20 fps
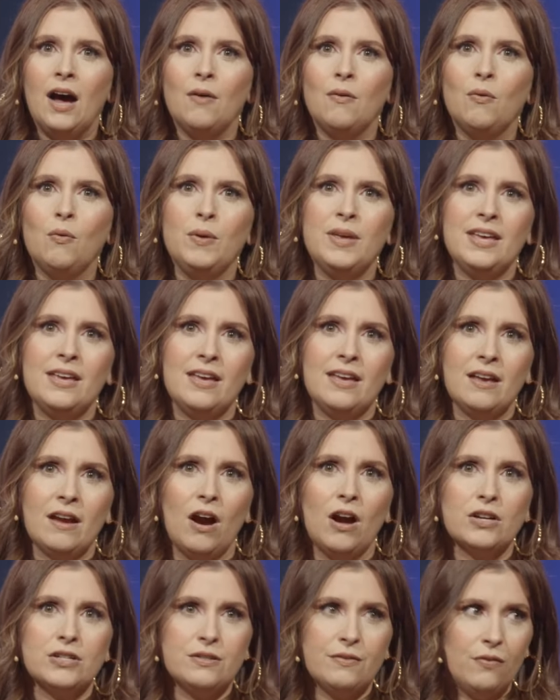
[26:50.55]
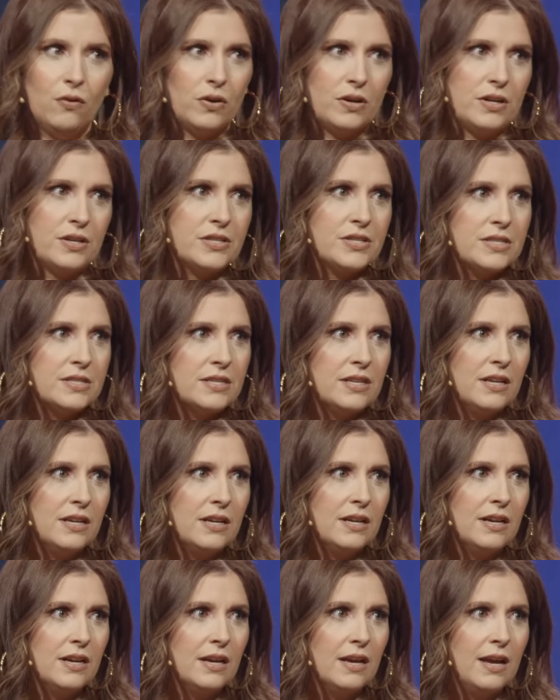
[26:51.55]
we are divorced.
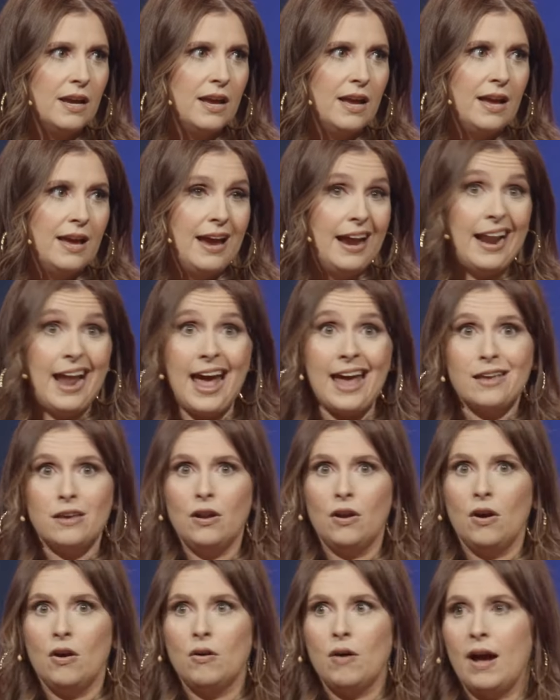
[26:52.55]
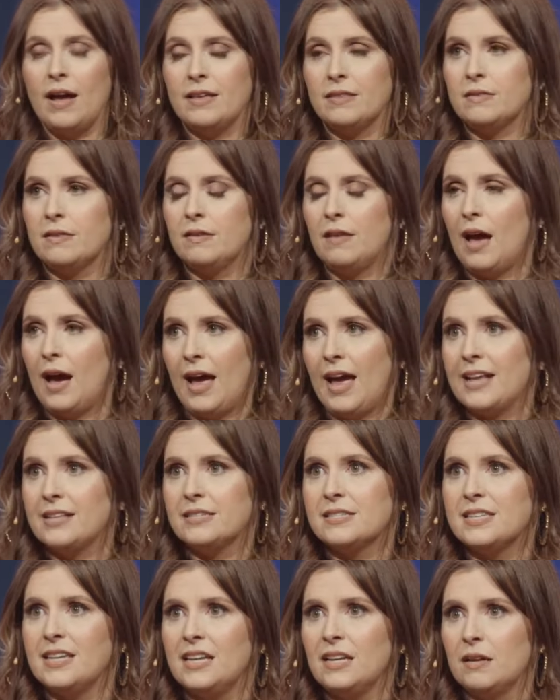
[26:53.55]
And I
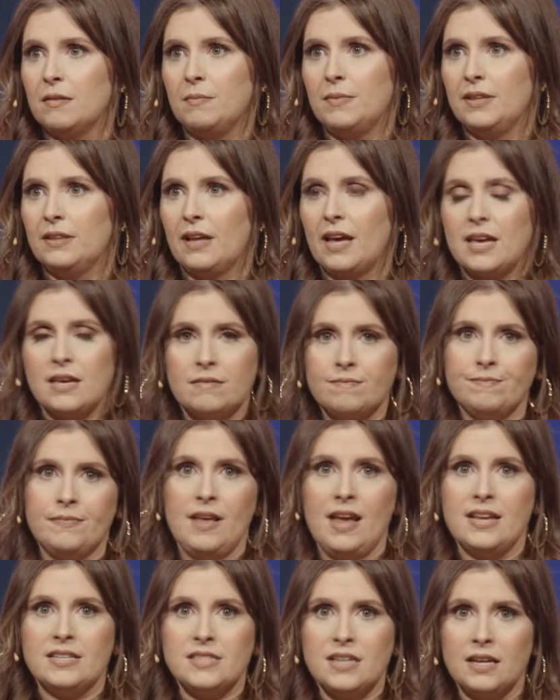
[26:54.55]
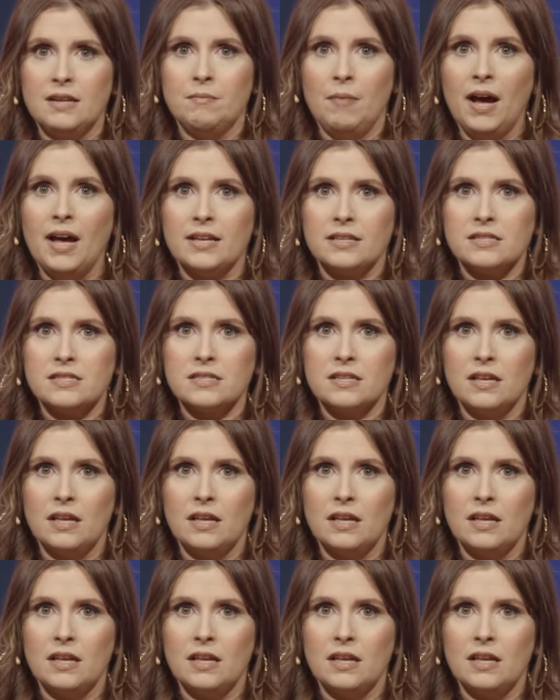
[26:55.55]
hadn't seen him in like 18 months.